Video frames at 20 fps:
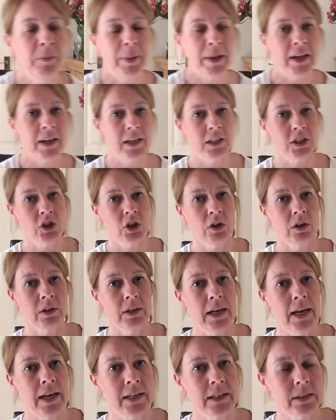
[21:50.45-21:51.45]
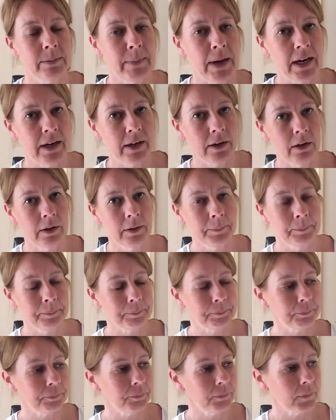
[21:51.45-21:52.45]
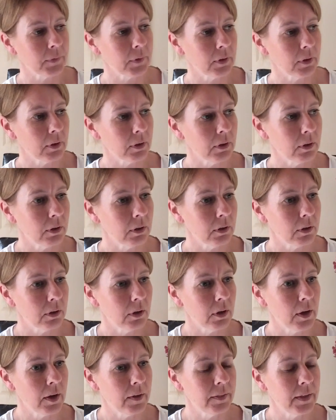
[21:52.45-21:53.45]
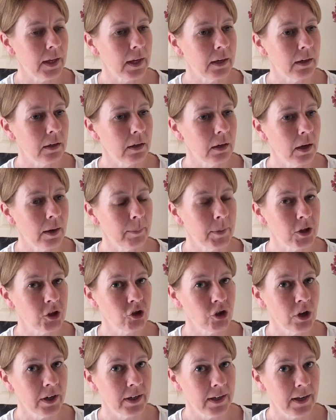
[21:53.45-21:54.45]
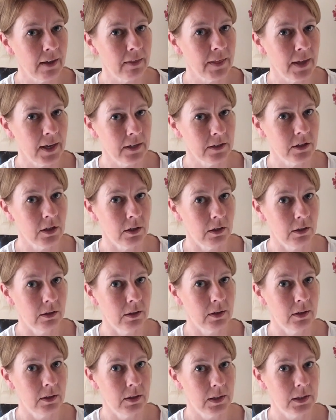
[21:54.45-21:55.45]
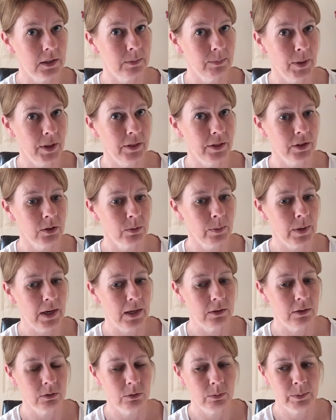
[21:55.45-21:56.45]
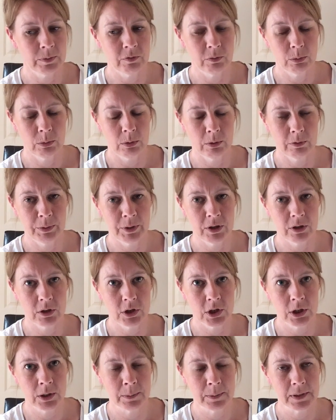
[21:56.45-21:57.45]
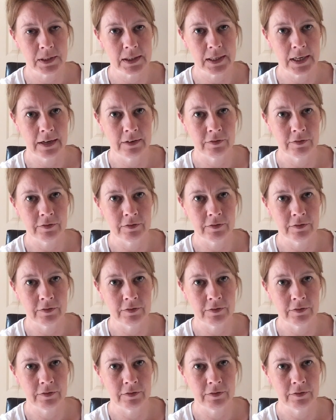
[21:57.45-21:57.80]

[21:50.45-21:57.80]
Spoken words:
a page on Ex Machina, and then I might try and get that done this month as well. So what have we got, 2 weeks left?